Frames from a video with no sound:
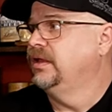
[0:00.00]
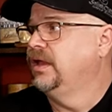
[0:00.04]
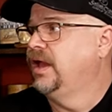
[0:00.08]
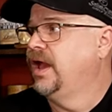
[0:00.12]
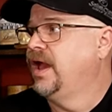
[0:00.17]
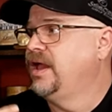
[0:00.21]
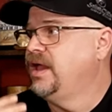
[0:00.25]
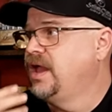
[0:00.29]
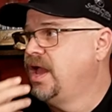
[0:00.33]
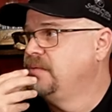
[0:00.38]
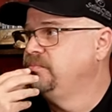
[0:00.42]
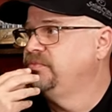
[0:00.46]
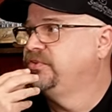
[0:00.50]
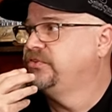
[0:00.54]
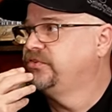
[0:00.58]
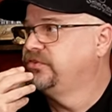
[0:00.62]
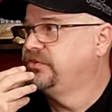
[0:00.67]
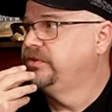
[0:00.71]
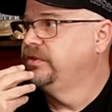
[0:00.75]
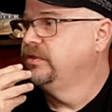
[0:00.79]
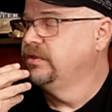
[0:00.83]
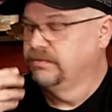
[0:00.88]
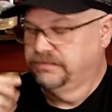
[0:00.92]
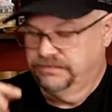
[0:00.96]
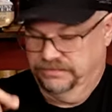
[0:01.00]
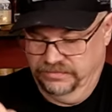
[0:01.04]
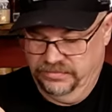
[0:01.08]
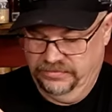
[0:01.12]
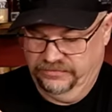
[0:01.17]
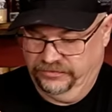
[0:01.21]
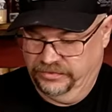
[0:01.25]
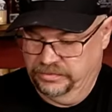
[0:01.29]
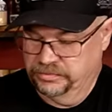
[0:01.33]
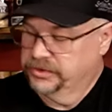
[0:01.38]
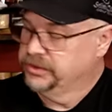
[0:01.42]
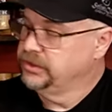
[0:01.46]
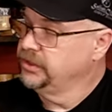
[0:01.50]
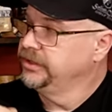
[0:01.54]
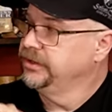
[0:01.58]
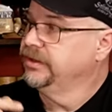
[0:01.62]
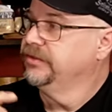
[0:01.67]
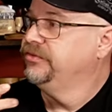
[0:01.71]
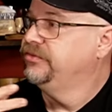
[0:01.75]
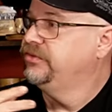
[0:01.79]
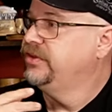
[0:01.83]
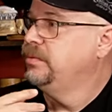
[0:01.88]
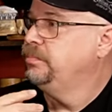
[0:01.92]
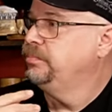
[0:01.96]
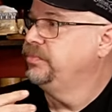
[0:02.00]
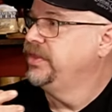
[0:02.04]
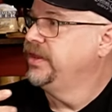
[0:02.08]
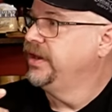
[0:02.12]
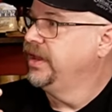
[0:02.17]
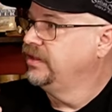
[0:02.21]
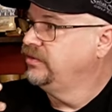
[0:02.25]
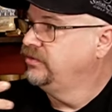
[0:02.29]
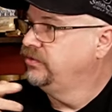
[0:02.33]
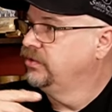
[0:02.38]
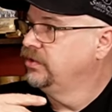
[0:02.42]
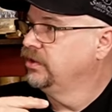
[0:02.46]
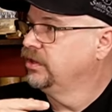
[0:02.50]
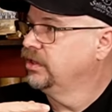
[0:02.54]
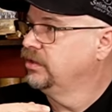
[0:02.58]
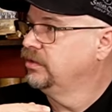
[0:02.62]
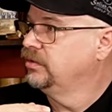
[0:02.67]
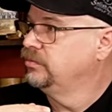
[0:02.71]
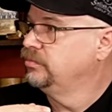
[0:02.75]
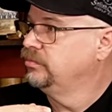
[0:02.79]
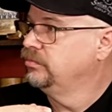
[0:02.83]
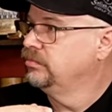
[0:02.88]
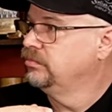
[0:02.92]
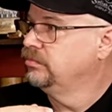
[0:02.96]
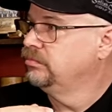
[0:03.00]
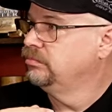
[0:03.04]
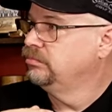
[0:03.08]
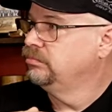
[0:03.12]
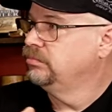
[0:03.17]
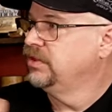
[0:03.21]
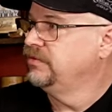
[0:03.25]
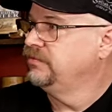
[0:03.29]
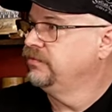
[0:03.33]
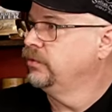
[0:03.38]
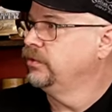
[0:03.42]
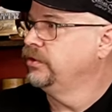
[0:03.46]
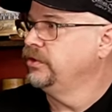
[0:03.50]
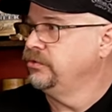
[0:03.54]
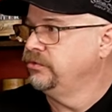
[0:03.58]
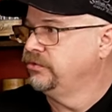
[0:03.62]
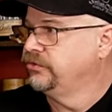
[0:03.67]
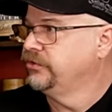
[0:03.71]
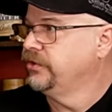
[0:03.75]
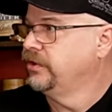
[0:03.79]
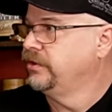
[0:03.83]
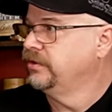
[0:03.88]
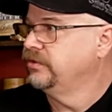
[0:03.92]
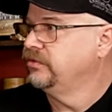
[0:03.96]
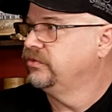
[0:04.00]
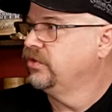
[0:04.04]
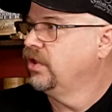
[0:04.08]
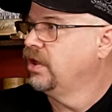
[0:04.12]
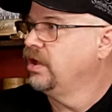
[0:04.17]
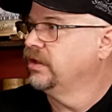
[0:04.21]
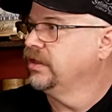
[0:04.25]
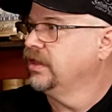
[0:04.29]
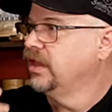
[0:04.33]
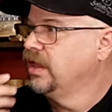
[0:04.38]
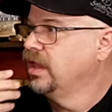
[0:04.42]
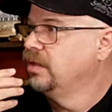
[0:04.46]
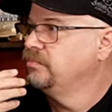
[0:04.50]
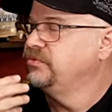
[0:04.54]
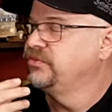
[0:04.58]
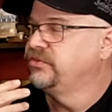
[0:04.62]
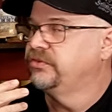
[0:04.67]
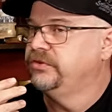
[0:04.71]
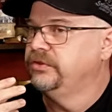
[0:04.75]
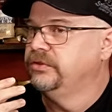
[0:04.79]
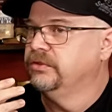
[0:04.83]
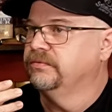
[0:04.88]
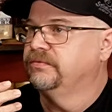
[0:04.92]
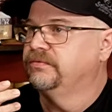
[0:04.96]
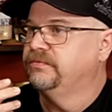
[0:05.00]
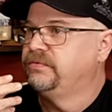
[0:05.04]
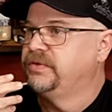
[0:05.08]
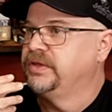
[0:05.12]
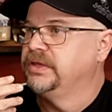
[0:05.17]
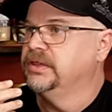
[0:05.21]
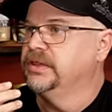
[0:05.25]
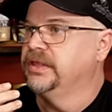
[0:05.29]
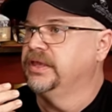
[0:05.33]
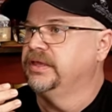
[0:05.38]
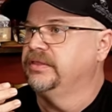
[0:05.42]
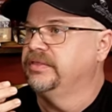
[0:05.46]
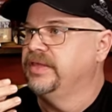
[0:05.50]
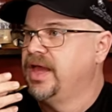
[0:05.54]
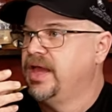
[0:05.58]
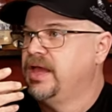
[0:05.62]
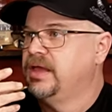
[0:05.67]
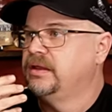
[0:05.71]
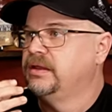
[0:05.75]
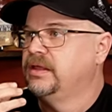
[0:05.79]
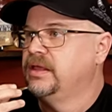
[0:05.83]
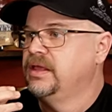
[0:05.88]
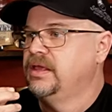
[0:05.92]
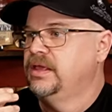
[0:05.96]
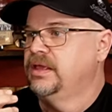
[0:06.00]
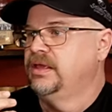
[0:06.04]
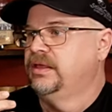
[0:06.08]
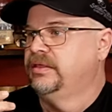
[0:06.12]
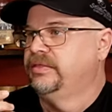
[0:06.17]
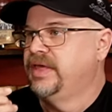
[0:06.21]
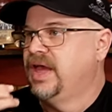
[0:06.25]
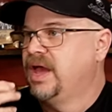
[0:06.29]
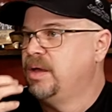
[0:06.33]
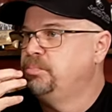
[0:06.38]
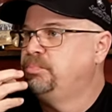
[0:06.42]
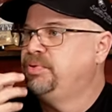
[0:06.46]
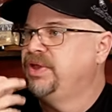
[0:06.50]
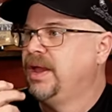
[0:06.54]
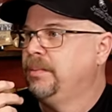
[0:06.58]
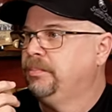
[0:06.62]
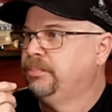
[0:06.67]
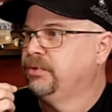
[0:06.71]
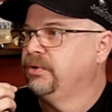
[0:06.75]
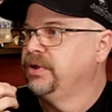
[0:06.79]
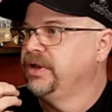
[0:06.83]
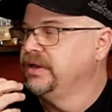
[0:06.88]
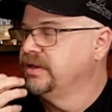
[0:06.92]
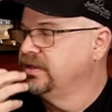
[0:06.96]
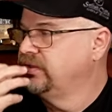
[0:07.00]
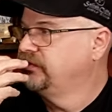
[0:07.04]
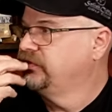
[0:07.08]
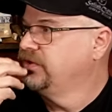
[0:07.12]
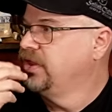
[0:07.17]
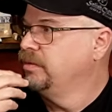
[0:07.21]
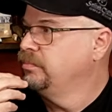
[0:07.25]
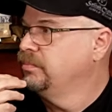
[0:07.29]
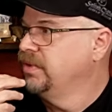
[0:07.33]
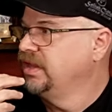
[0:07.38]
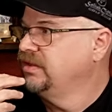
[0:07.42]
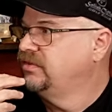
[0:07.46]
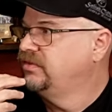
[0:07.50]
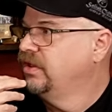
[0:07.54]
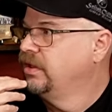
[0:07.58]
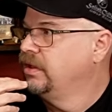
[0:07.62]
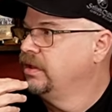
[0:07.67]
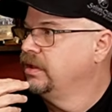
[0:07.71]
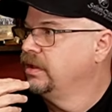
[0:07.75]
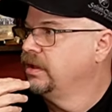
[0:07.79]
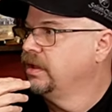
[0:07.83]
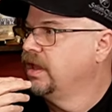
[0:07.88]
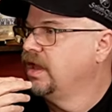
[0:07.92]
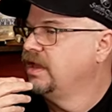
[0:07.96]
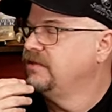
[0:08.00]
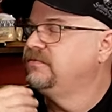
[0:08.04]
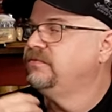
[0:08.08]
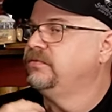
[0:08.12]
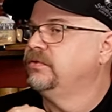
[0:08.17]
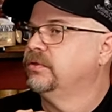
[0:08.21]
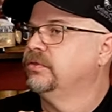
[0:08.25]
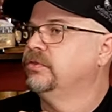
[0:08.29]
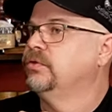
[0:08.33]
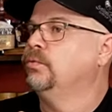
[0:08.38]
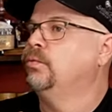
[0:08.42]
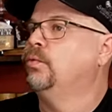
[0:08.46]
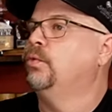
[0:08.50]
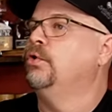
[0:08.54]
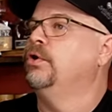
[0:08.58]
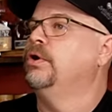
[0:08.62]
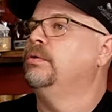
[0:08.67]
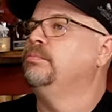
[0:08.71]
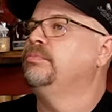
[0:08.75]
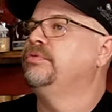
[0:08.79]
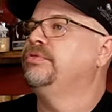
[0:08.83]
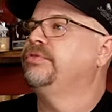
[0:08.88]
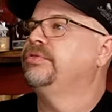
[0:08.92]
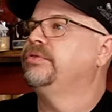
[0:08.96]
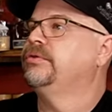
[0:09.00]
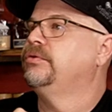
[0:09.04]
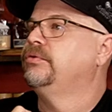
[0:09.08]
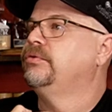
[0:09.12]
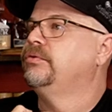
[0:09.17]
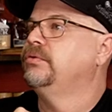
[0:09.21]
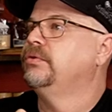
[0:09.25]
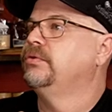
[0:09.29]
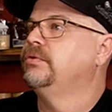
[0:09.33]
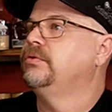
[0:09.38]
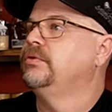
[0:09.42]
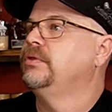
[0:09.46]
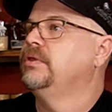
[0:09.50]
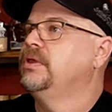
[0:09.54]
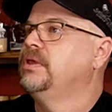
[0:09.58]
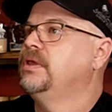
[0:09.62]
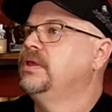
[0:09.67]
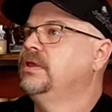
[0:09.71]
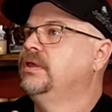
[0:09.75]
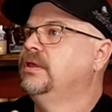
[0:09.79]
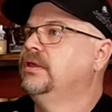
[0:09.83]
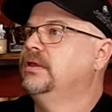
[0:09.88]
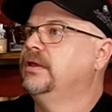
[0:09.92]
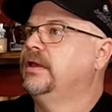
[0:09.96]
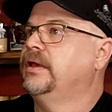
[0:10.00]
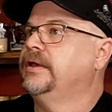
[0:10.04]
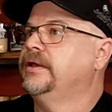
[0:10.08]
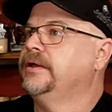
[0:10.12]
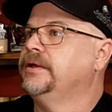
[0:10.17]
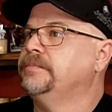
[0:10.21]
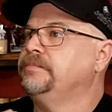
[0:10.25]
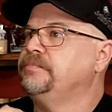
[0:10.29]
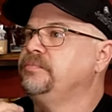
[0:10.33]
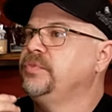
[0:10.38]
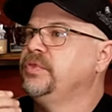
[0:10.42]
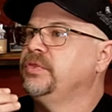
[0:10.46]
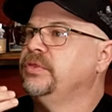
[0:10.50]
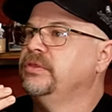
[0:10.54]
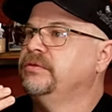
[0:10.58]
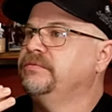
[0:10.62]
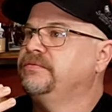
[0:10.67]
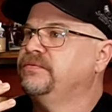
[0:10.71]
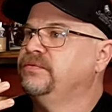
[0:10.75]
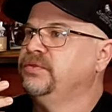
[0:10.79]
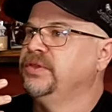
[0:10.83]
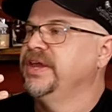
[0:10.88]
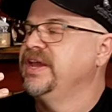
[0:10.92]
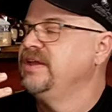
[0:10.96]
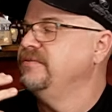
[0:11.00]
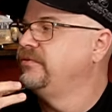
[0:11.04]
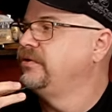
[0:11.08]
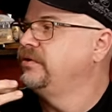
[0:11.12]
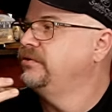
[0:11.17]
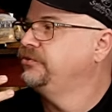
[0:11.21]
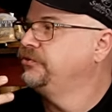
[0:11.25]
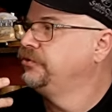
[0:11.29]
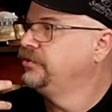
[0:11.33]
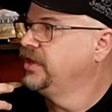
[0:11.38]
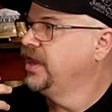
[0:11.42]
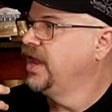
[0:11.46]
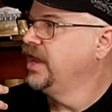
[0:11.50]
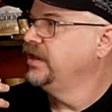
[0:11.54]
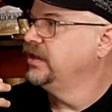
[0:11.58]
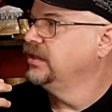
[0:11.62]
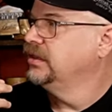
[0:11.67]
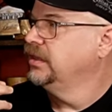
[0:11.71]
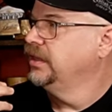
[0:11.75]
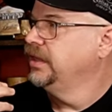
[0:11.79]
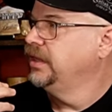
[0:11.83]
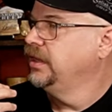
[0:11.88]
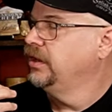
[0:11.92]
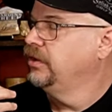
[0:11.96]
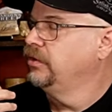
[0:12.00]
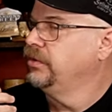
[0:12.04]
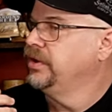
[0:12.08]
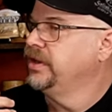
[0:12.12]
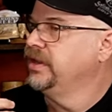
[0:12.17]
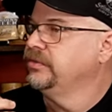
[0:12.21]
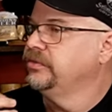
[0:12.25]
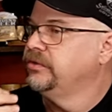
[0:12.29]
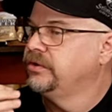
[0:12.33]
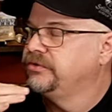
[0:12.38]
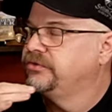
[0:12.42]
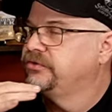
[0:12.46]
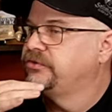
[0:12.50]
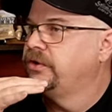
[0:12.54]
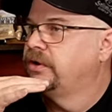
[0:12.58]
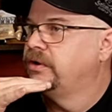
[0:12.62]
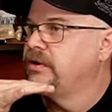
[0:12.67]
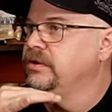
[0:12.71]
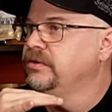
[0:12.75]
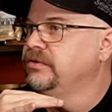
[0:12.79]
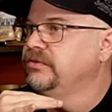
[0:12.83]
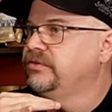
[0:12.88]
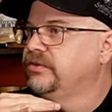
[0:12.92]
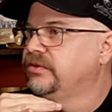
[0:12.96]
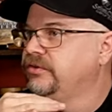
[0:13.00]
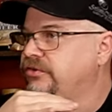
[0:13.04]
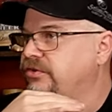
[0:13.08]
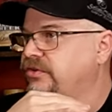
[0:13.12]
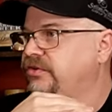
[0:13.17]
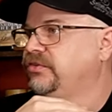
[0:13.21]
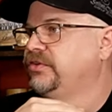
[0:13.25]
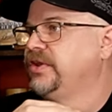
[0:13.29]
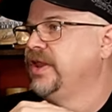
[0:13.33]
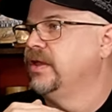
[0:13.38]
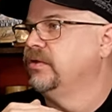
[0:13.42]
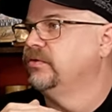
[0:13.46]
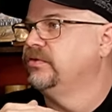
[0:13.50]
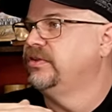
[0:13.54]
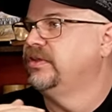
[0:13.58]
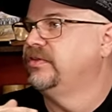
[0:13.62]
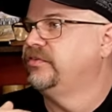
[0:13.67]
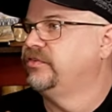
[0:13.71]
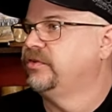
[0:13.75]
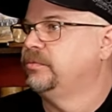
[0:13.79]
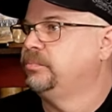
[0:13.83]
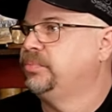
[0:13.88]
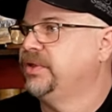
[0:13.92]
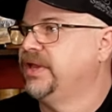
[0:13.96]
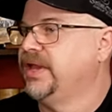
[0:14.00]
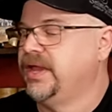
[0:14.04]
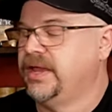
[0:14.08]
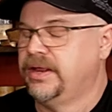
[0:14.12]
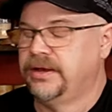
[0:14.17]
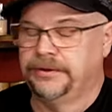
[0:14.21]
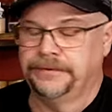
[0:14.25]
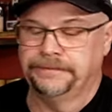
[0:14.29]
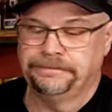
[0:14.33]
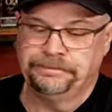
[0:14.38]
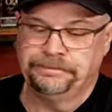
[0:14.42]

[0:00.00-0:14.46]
I'm still, from the little sip that I took before you started talking, I'm still feeling that pepperiness on my tongue. I feel the warmth. The flavors are kind of lingering. They're starting to just now dissipate.